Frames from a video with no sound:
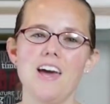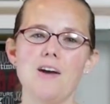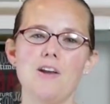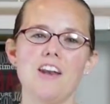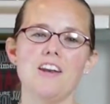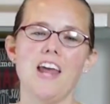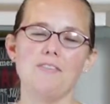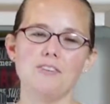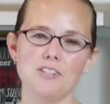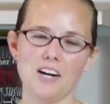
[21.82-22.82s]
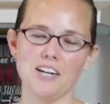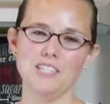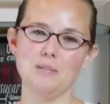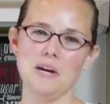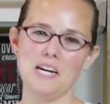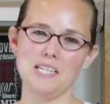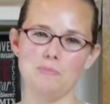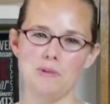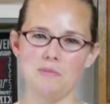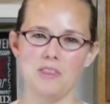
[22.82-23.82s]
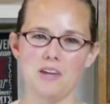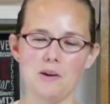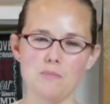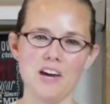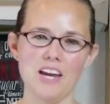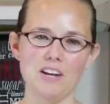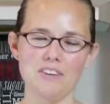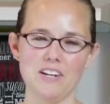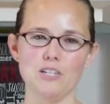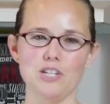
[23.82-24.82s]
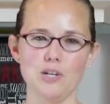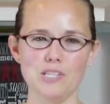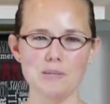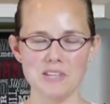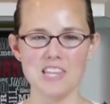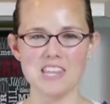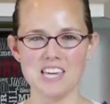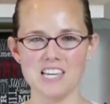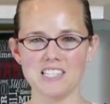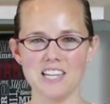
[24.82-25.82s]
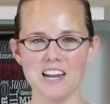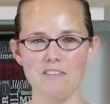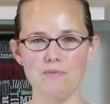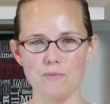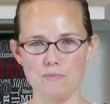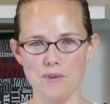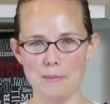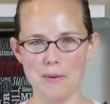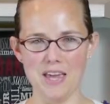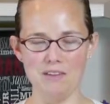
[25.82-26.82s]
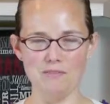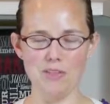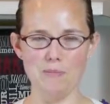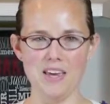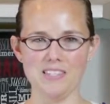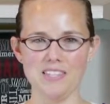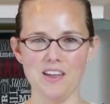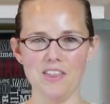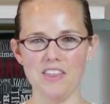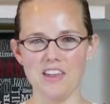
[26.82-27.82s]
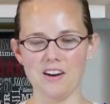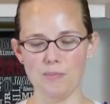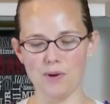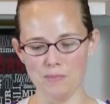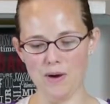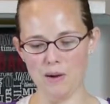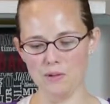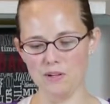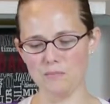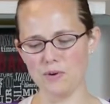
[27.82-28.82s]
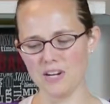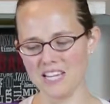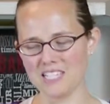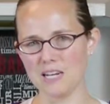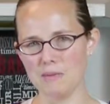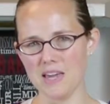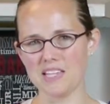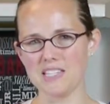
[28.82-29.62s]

And after talking to my husband, we thought it would be kind of fun to show you some of the things that I am making for the bake sale that are pretty popular and pretty easy to make.